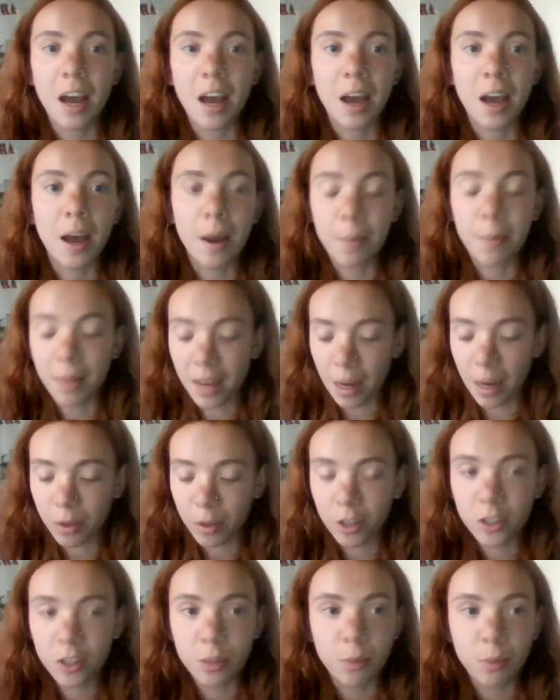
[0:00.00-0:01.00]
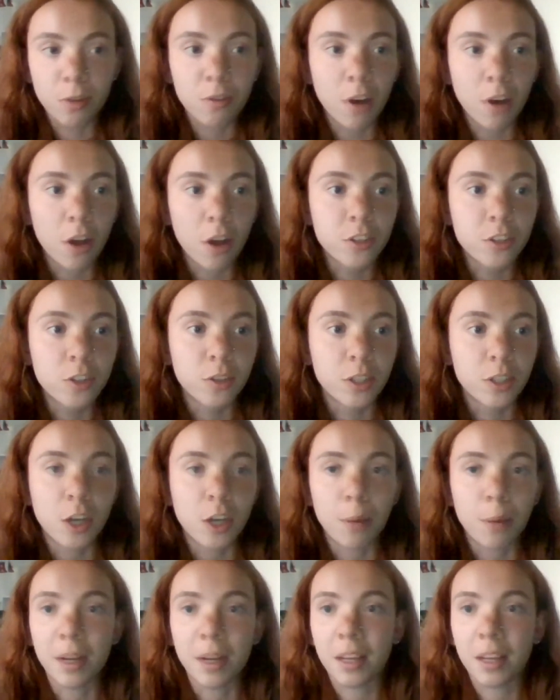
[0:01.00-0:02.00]
Um, then I wanted to move on to a
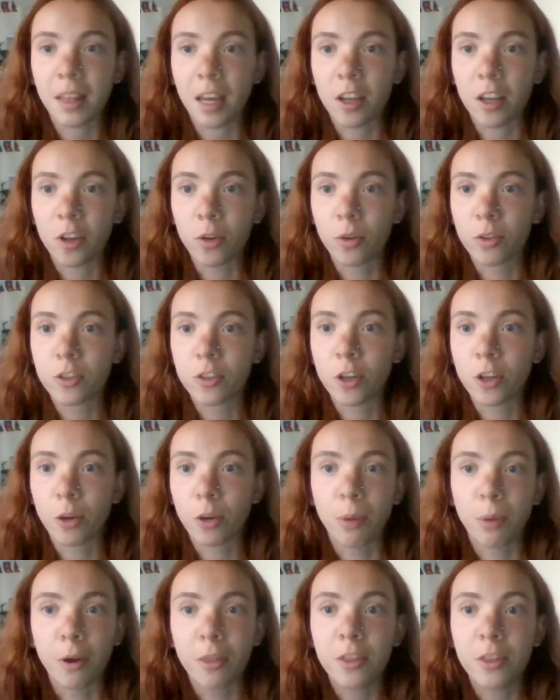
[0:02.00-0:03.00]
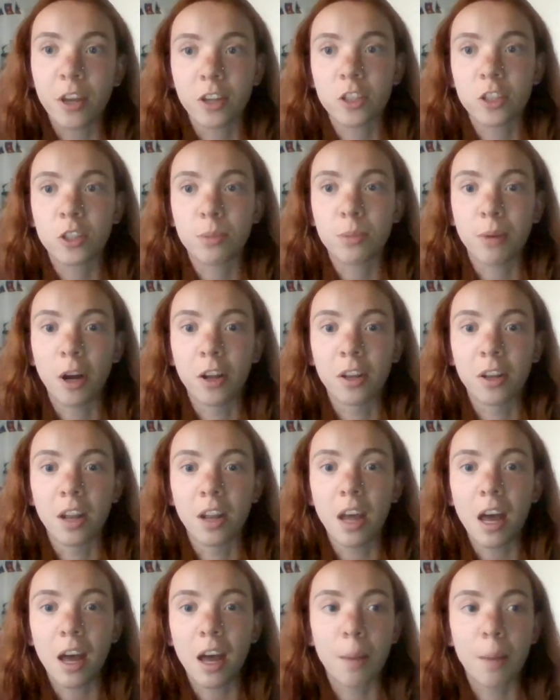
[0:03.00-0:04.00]
topic that you also both touched upon
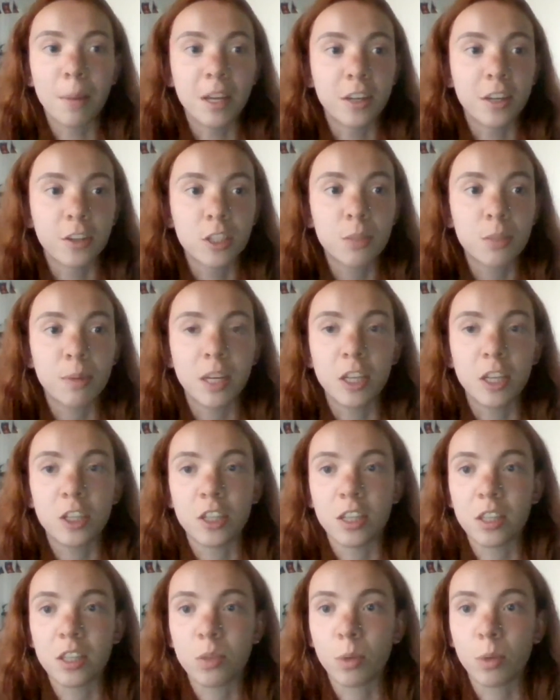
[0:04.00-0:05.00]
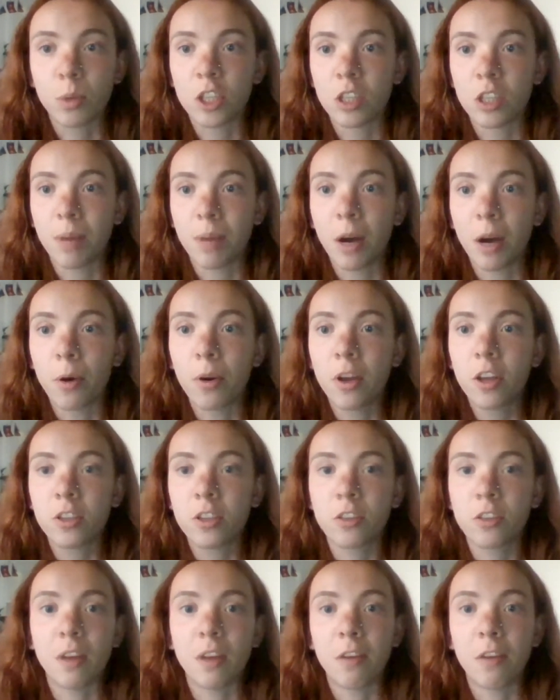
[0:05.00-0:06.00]
um, in your speeches, which is about
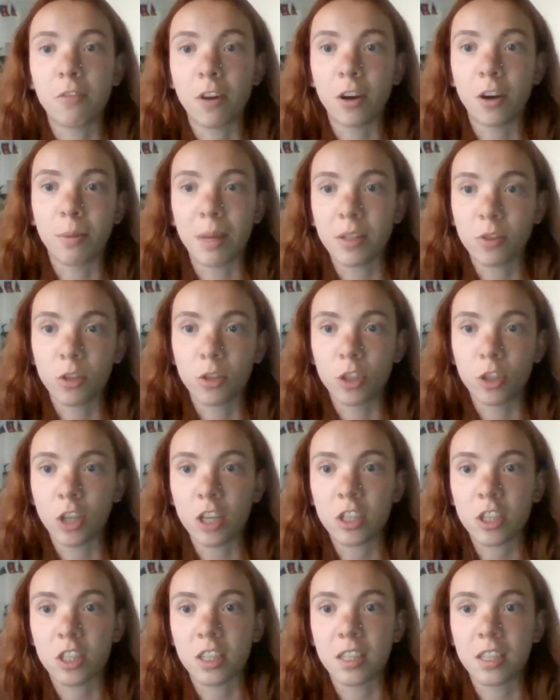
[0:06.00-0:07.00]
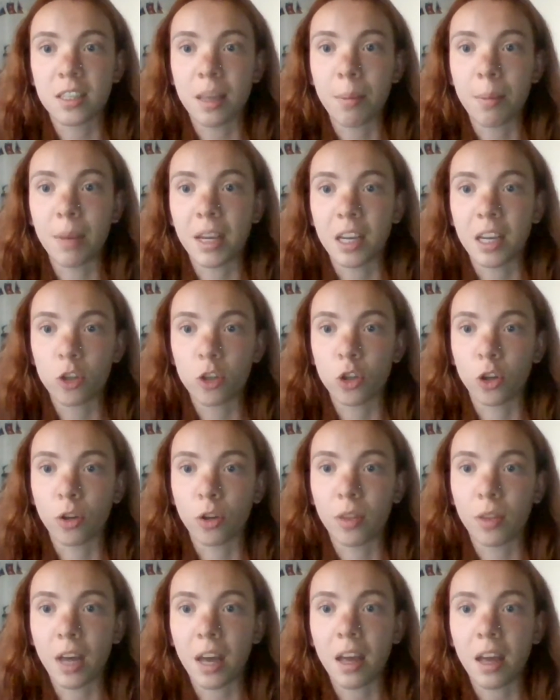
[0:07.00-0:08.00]
sort of environmental justice and making
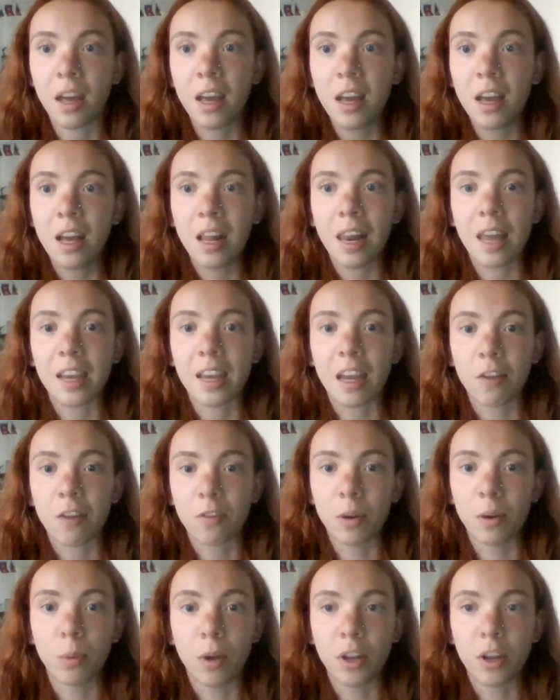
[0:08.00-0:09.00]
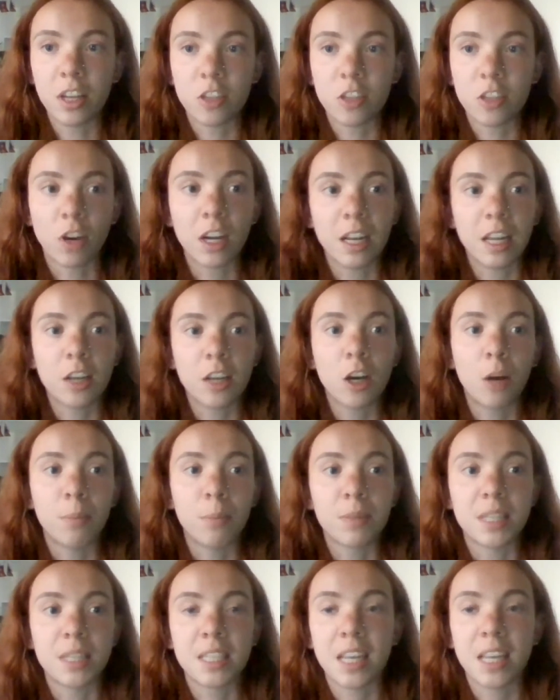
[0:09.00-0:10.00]
sure that like everyone is rightly
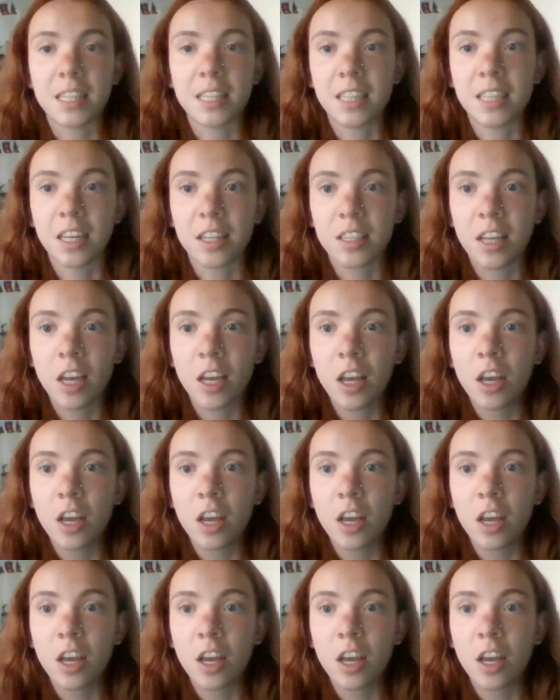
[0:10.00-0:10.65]
compensated.